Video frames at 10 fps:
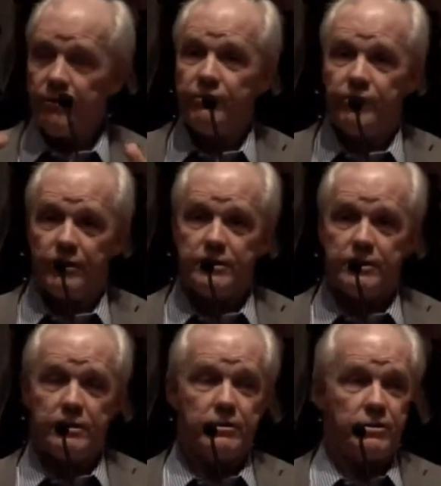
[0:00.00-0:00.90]
the
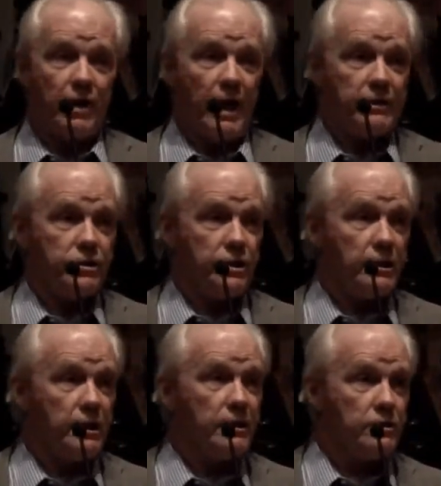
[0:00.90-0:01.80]
first
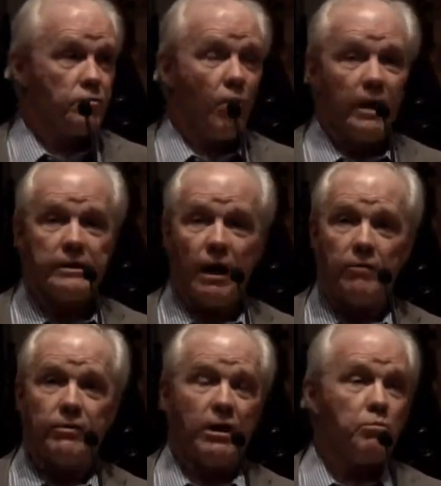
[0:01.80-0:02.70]
strategy is one
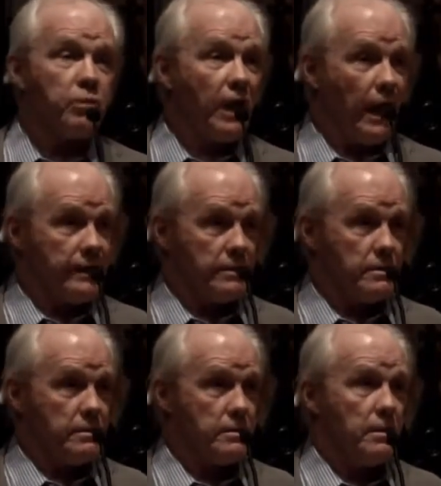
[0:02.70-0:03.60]
of
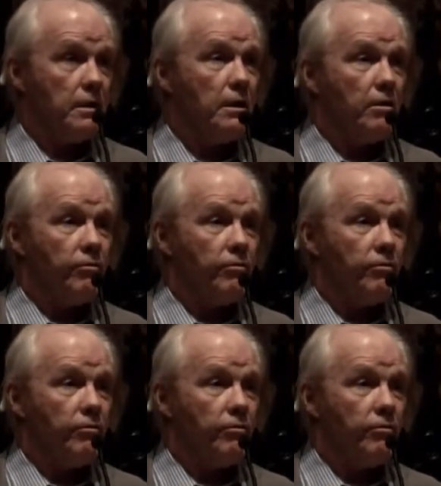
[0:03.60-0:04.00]
compliance,